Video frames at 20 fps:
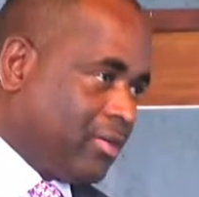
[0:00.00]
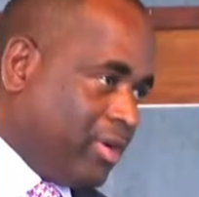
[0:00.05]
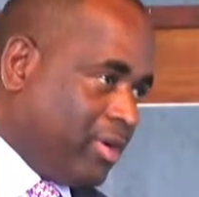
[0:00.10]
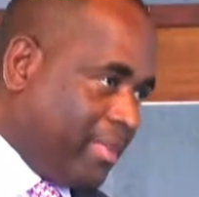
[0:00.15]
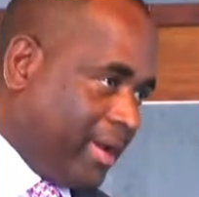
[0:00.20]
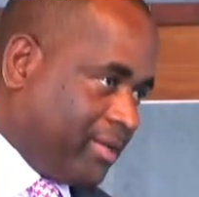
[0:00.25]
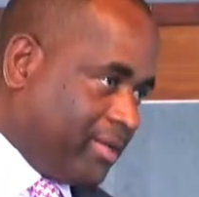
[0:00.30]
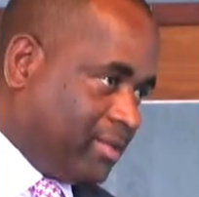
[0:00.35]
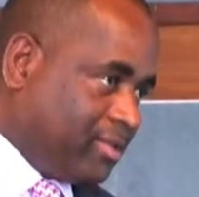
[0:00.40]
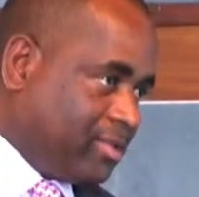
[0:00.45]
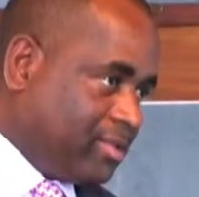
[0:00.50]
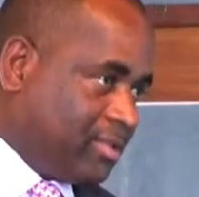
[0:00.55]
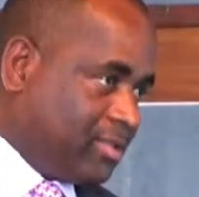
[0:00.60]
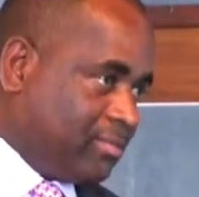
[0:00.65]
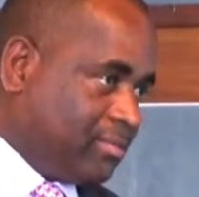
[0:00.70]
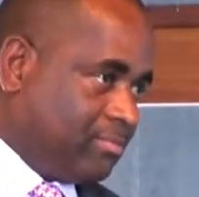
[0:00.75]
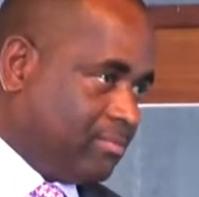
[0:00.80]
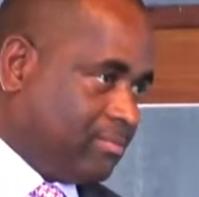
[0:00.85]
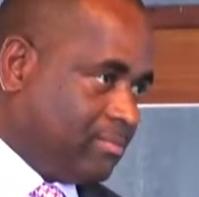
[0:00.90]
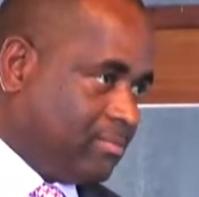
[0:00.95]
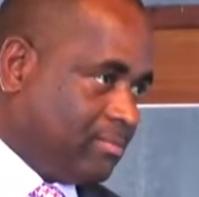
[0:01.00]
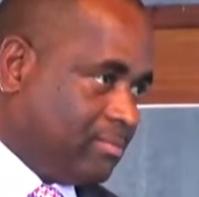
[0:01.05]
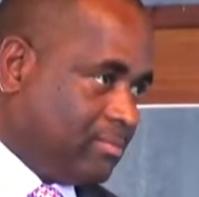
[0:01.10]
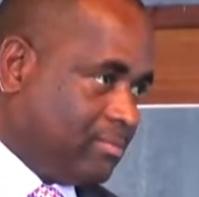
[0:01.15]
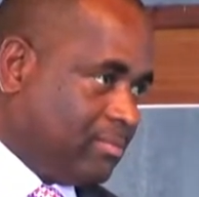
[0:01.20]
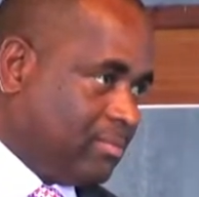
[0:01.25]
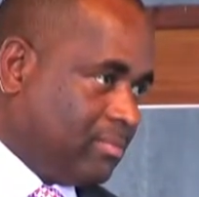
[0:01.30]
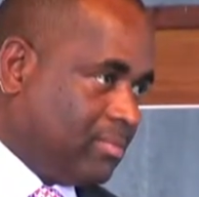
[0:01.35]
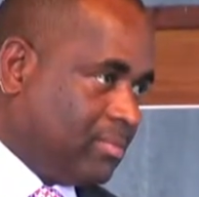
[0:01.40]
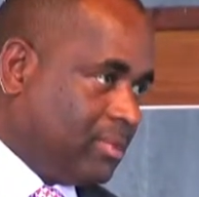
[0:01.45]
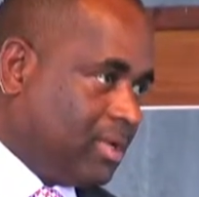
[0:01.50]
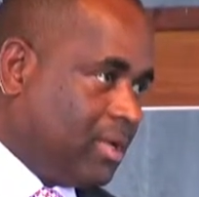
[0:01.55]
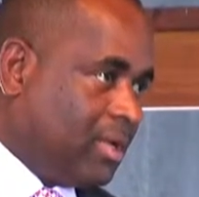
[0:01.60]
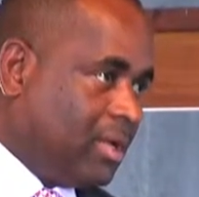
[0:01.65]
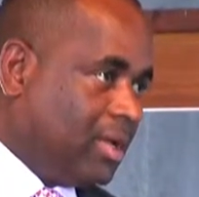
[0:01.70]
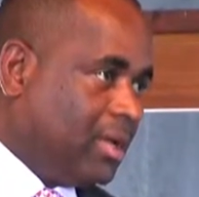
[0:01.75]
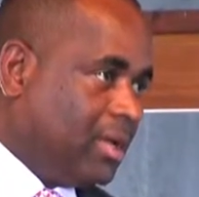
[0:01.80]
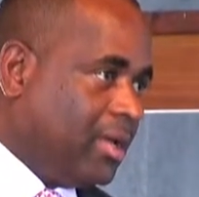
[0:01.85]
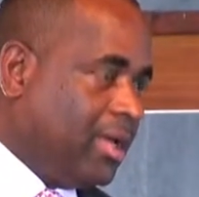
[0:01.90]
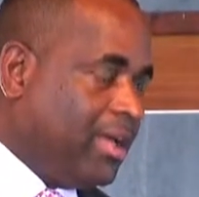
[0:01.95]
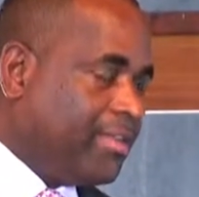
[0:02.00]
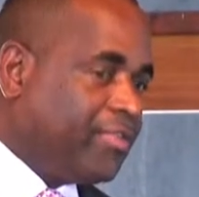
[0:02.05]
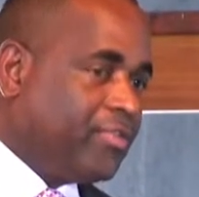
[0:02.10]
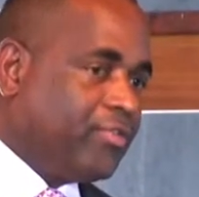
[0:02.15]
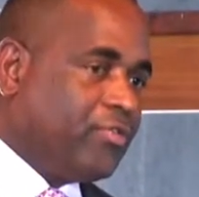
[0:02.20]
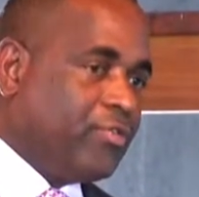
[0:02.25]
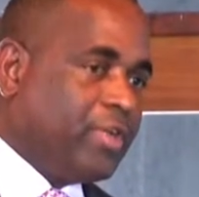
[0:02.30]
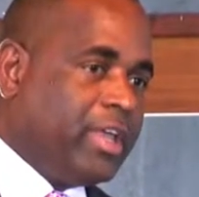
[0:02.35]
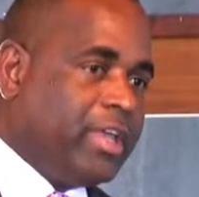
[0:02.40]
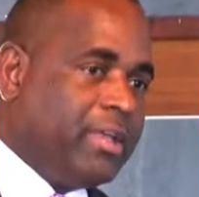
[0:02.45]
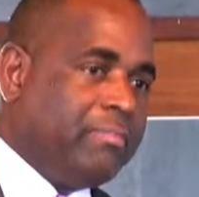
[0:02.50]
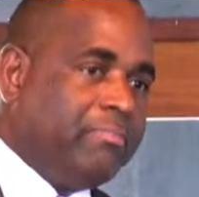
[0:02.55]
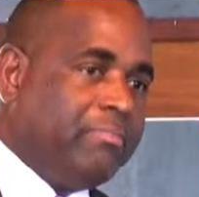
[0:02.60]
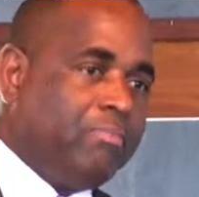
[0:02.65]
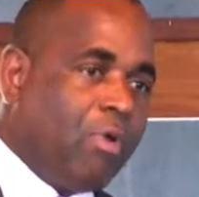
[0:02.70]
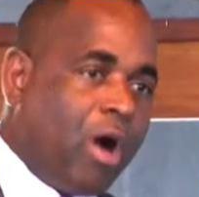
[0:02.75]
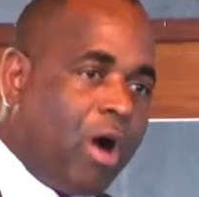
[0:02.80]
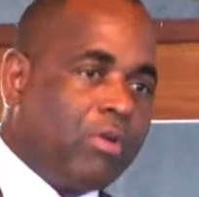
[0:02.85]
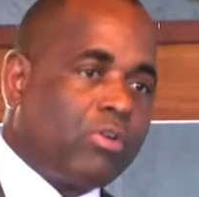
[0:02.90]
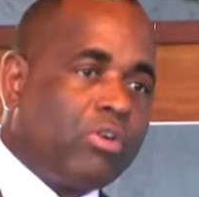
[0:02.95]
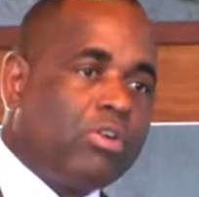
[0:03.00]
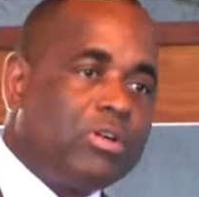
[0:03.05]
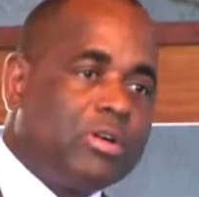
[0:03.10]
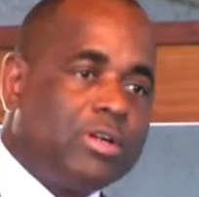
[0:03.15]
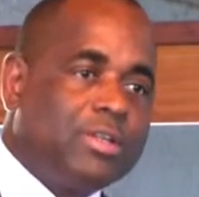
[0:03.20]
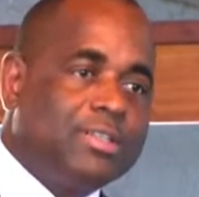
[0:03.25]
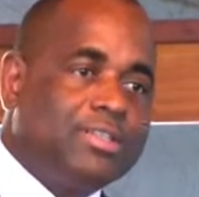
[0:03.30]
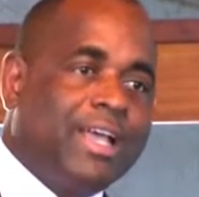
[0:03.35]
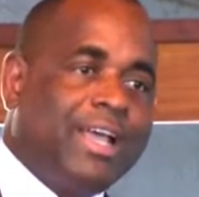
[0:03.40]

agreements. If we borrow,